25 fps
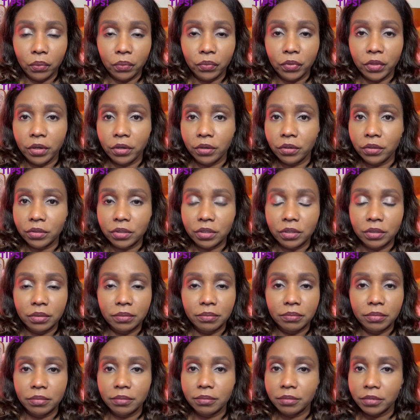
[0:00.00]
There's
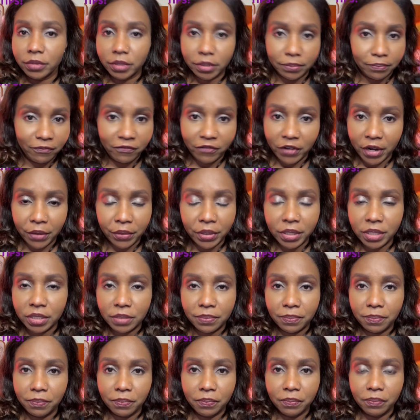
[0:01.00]
various
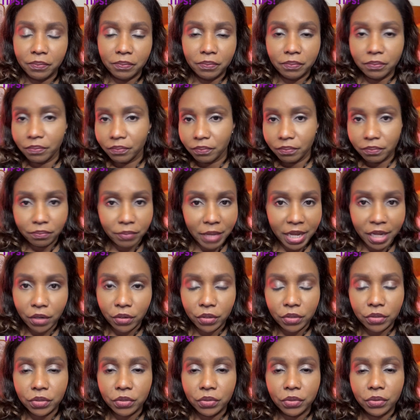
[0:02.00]

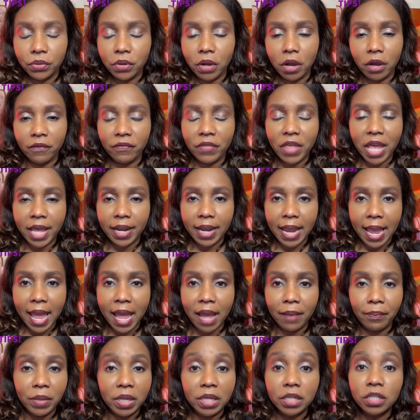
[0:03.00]
makers of that app,
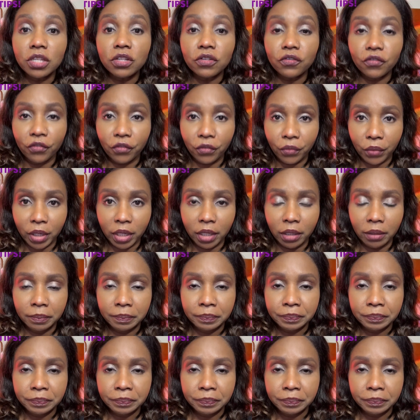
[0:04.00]
and it is free,